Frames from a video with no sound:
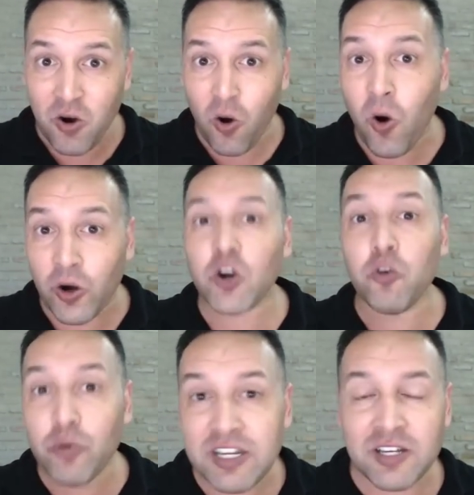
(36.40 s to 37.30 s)
or
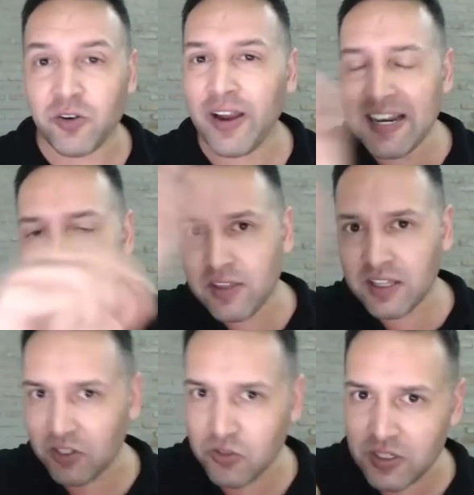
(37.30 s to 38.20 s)
Korean or
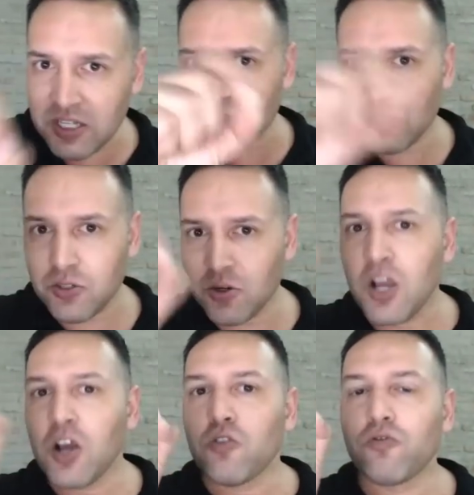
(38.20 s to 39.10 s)
anything that you need to
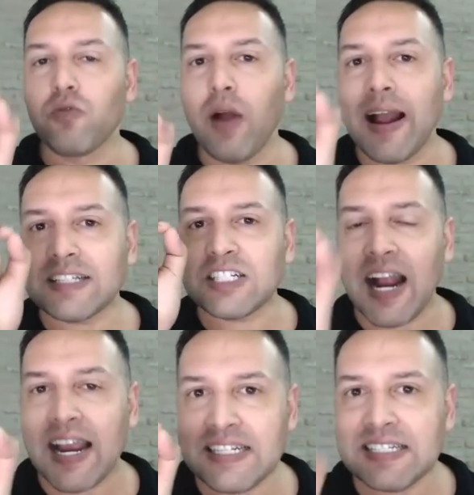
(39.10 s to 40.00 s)
write
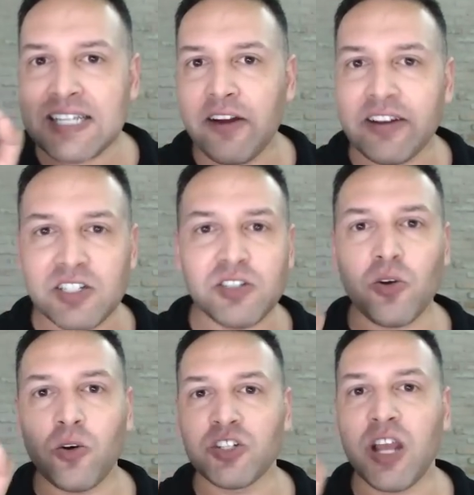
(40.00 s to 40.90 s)
Chinese characters
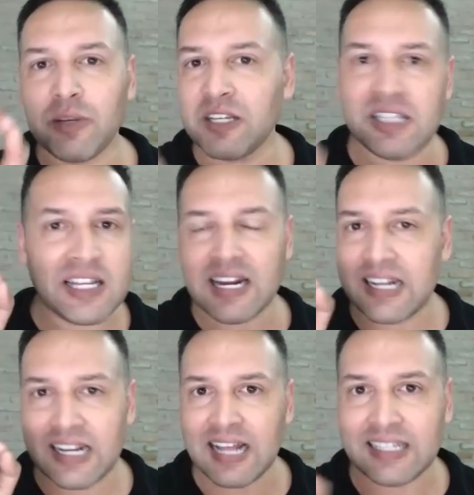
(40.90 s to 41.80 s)
or Japanese
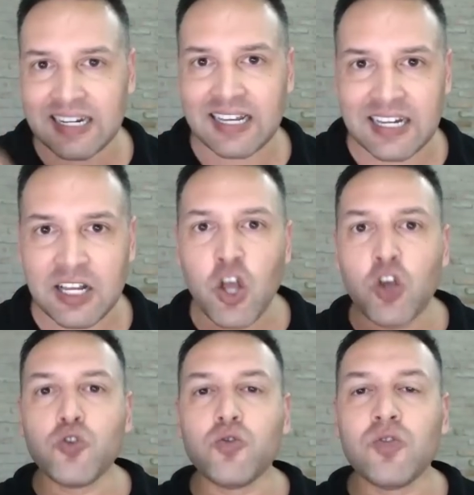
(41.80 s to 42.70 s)
hiragana, katakana,
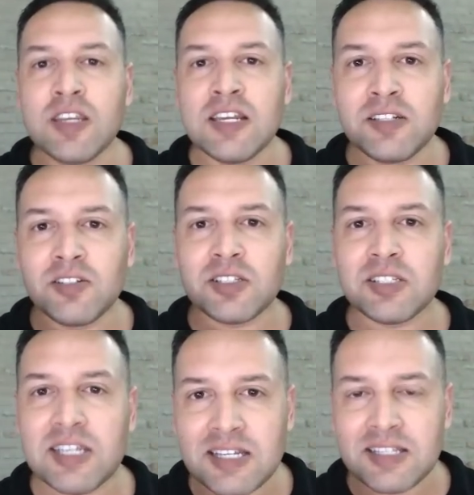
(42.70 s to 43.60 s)
you need to
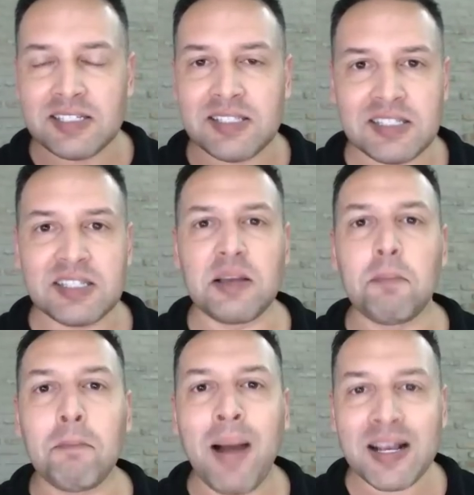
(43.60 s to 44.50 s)
see this. This is a
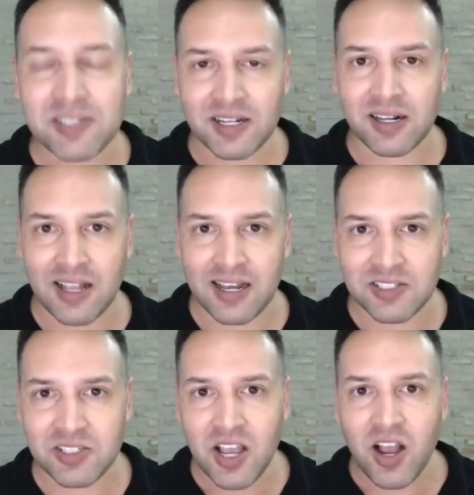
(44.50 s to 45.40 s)

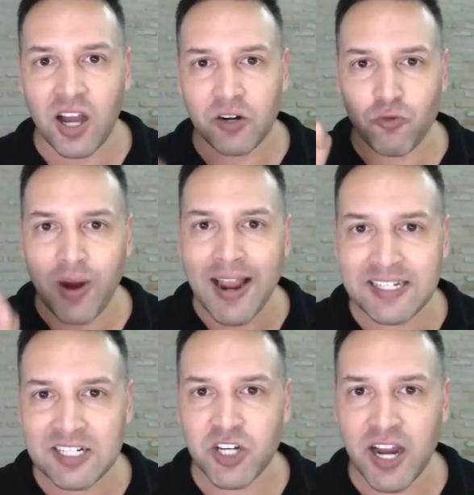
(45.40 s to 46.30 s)
masterclass on
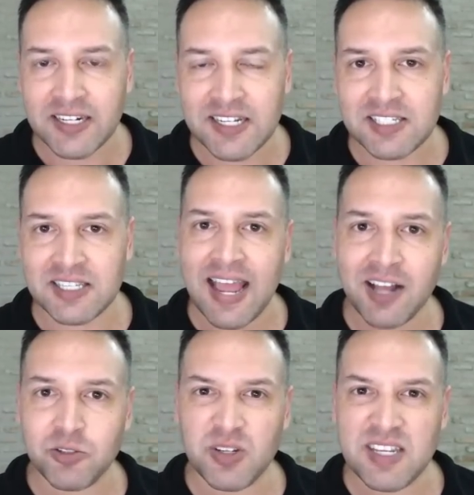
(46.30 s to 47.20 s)
writing Chinese and
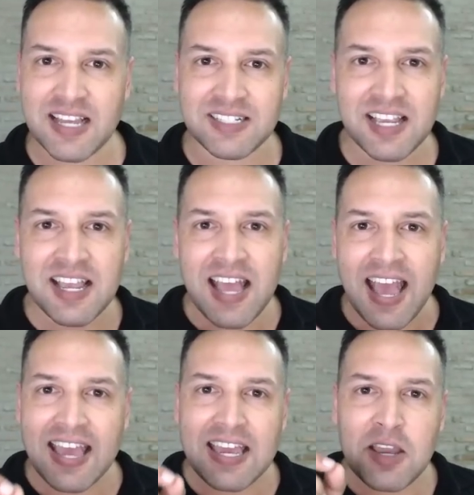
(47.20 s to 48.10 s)
how to get
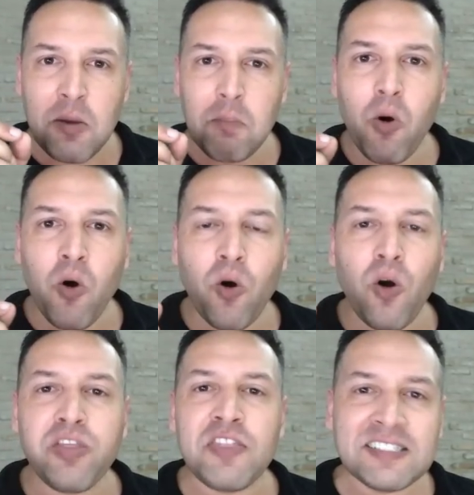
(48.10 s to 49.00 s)
a more
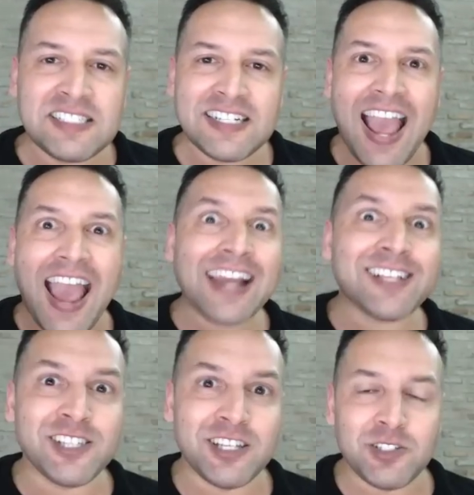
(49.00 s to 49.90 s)
authentic
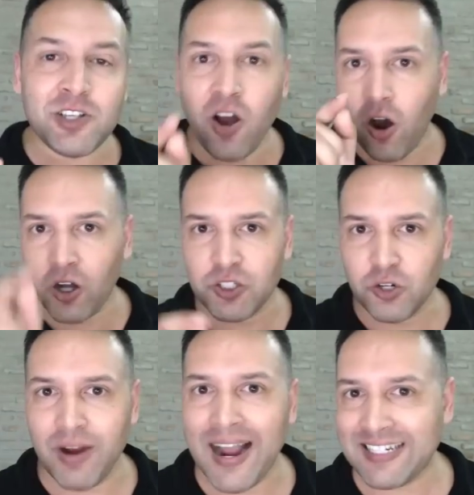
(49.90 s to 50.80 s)
accent on
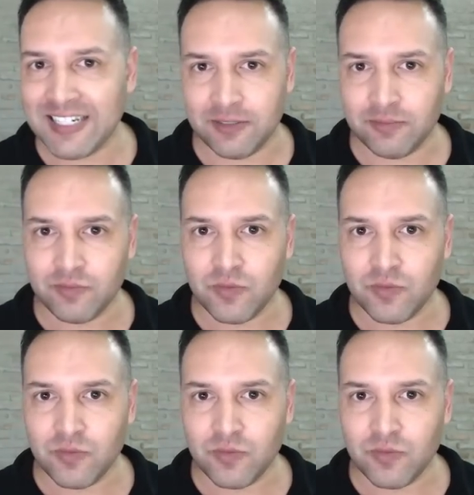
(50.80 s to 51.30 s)
your writing.